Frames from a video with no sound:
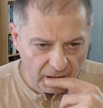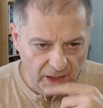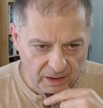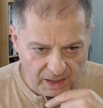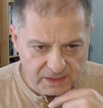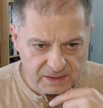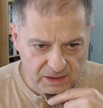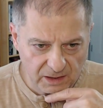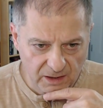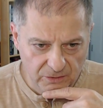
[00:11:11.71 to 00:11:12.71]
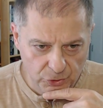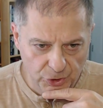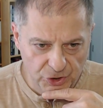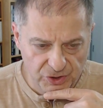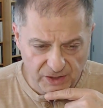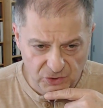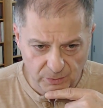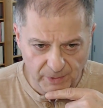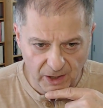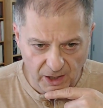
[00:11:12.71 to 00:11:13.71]
And that's the church next
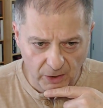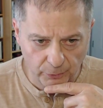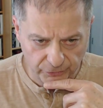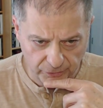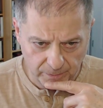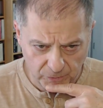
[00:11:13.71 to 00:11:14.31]
to our house.